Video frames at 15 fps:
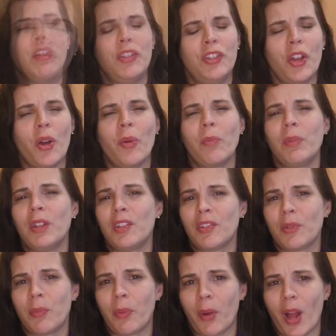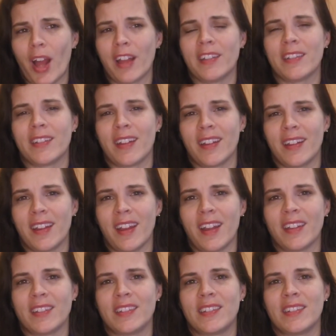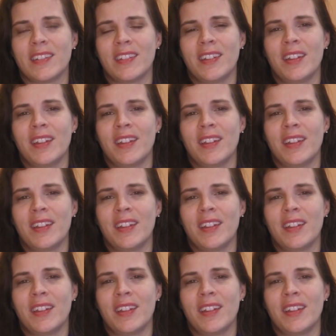Don't be surprised, I guess,